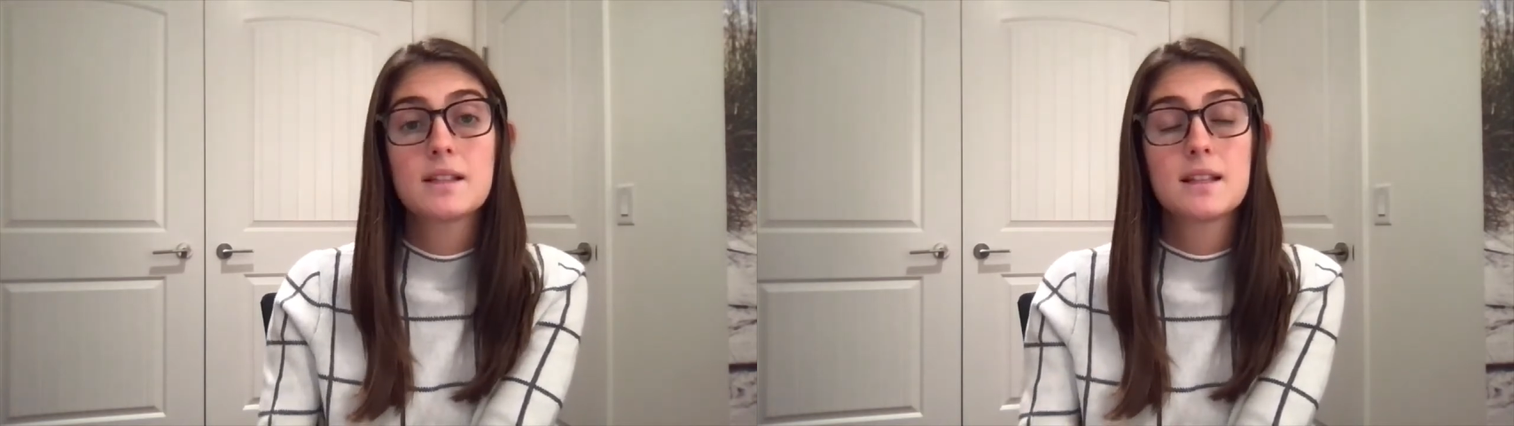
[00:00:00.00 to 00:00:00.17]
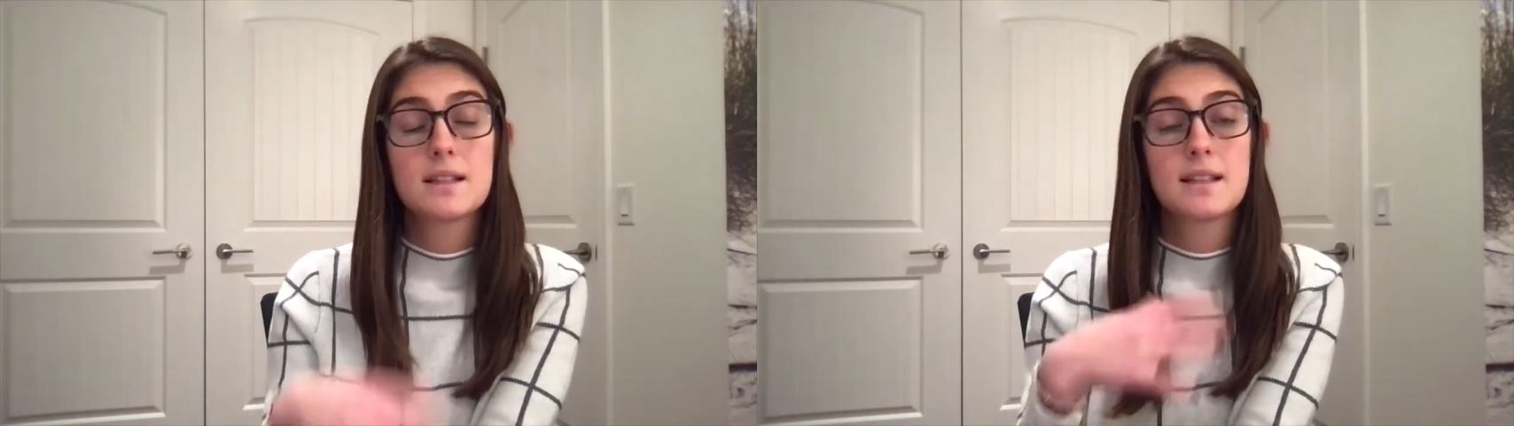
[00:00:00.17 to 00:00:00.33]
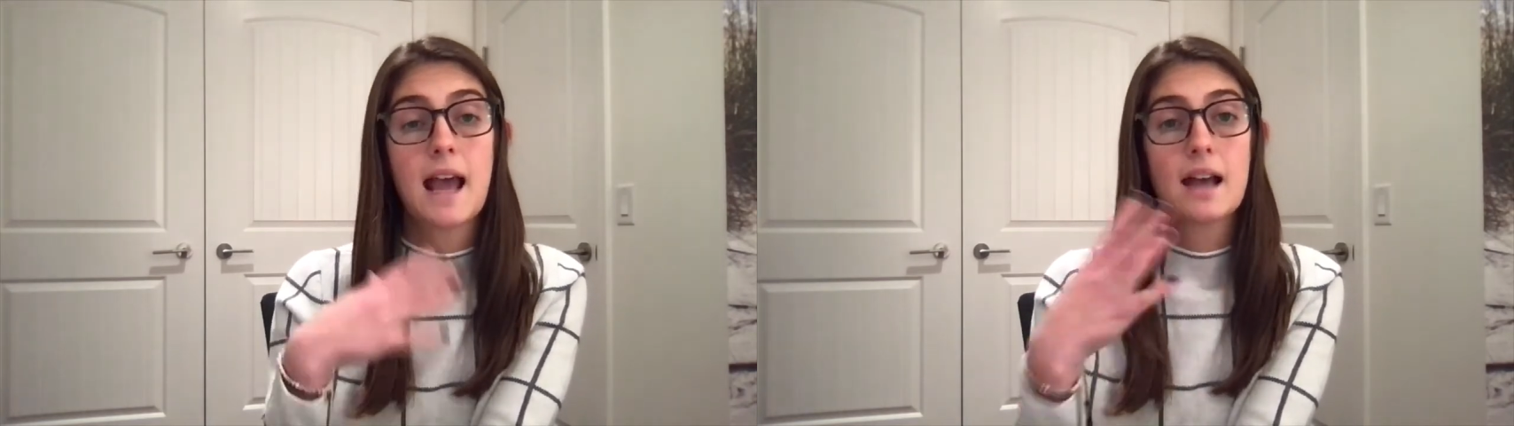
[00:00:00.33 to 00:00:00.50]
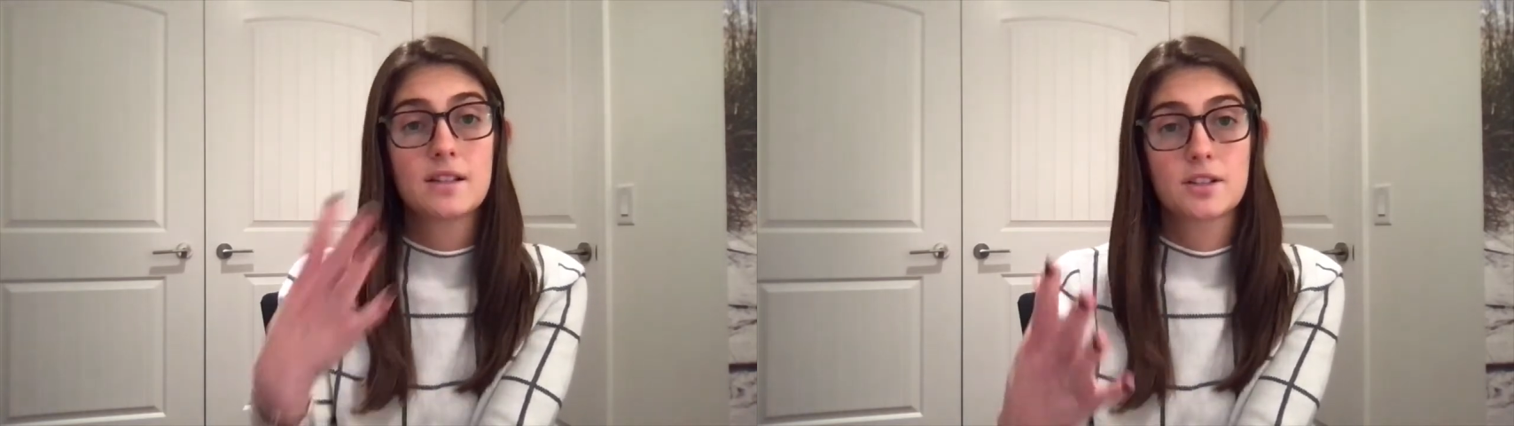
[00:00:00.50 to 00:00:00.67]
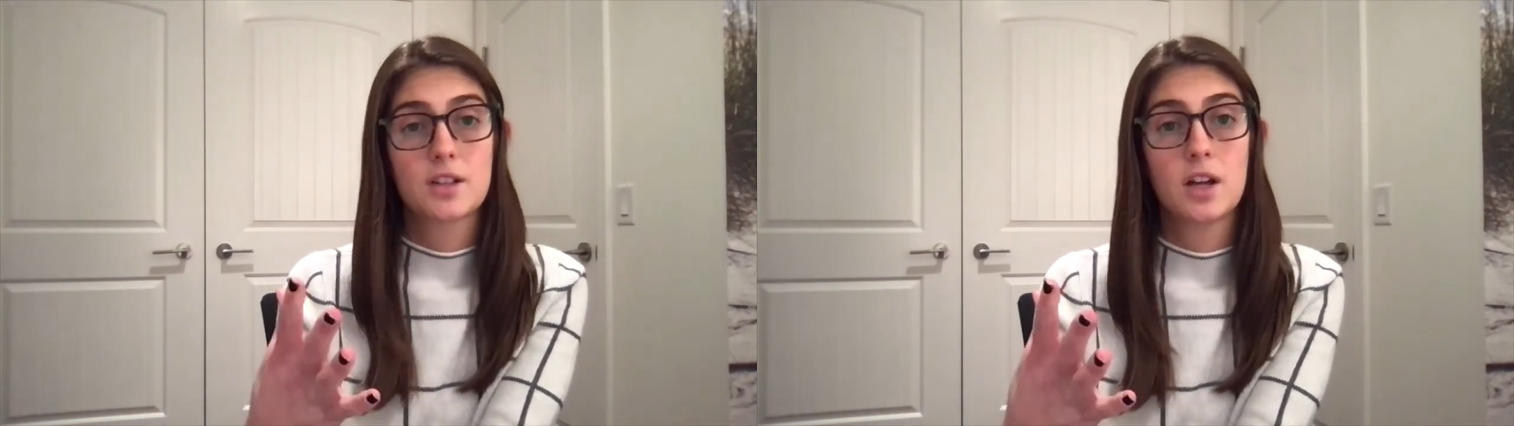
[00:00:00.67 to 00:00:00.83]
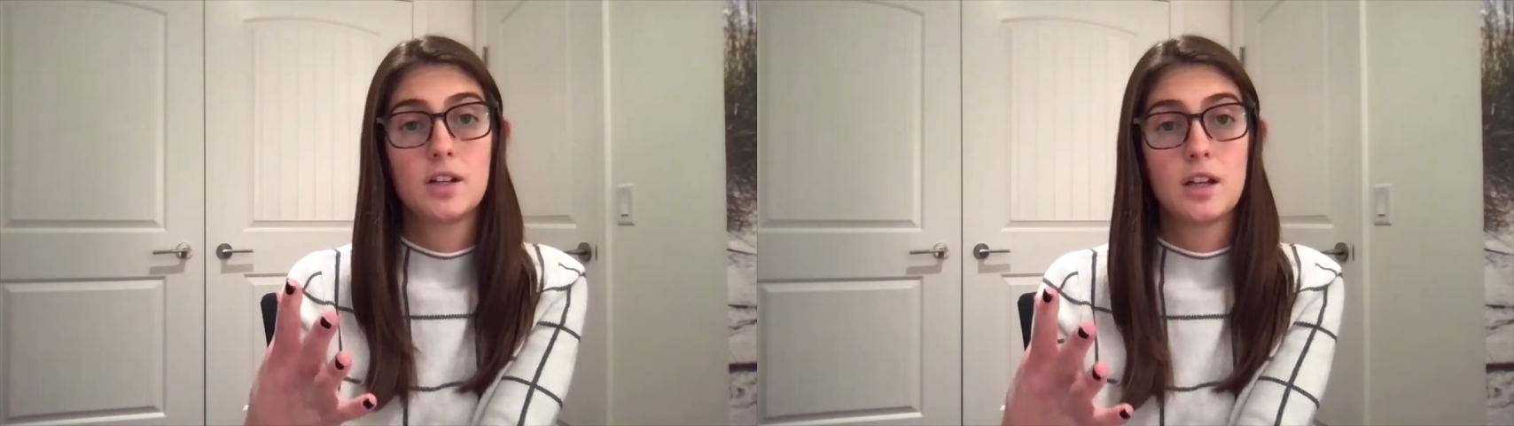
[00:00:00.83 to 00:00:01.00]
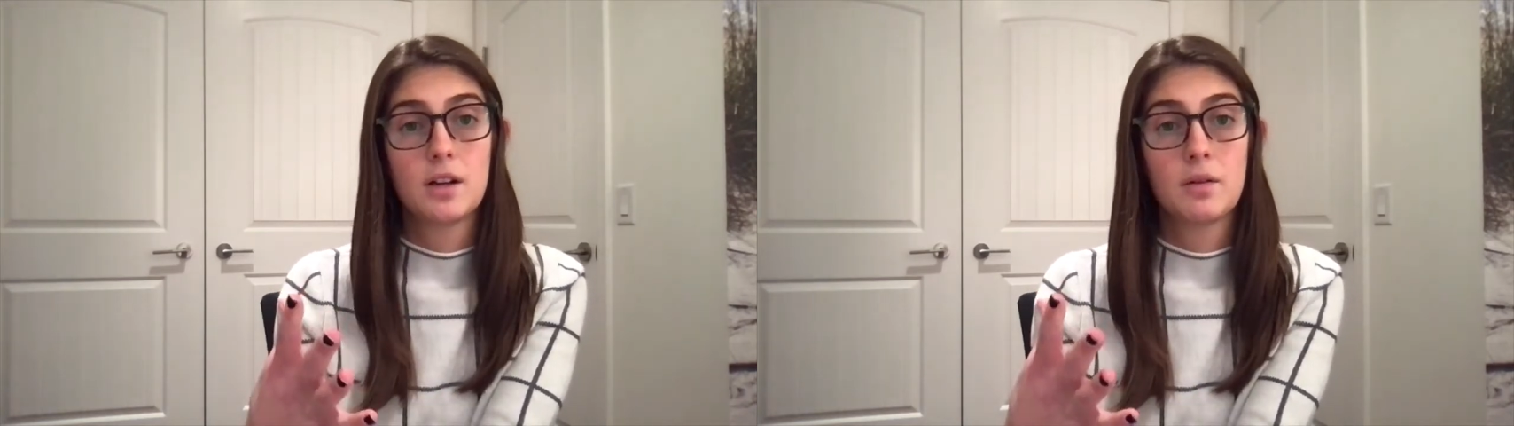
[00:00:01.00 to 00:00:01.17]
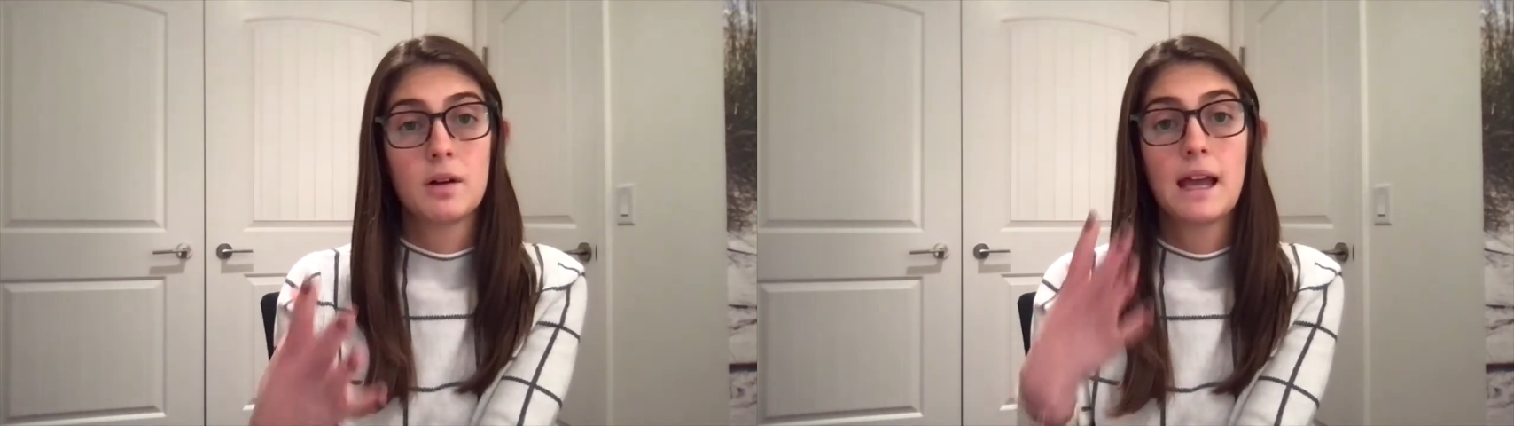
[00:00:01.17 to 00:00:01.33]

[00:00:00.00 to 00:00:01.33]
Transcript: these tasks on you